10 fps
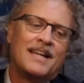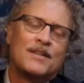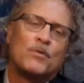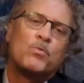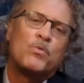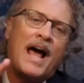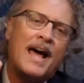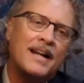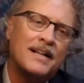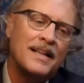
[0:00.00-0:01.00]
The
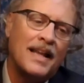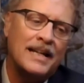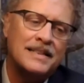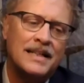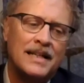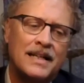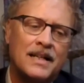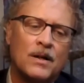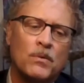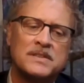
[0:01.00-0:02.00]
radical idea
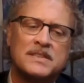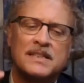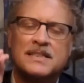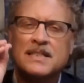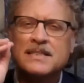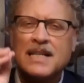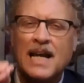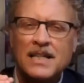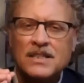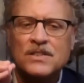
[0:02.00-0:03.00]
here was this
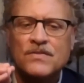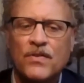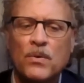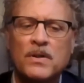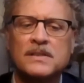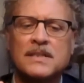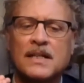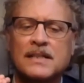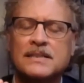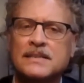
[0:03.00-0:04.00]
intense focus
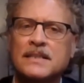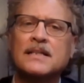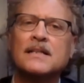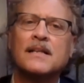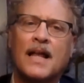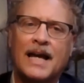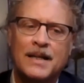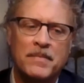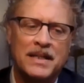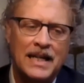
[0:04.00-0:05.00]
on a single
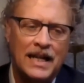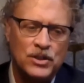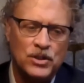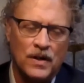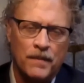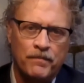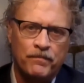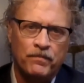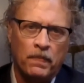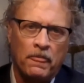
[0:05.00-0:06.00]
item in nature.
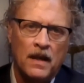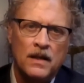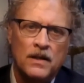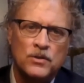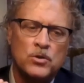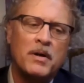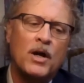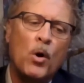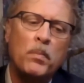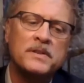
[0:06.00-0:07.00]

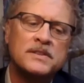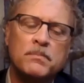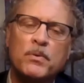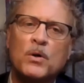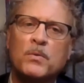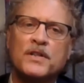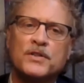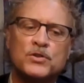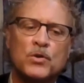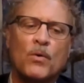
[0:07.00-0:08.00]
Somebody opens the book with a
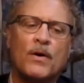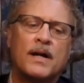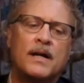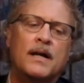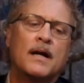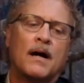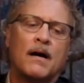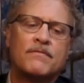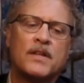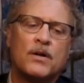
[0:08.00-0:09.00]
story
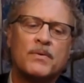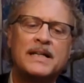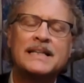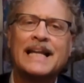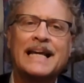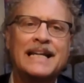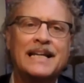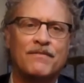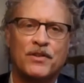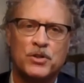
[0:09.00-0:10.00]
of the green
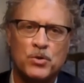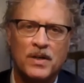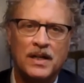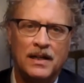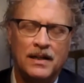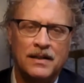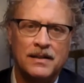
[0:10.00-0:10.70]
lady of the tree.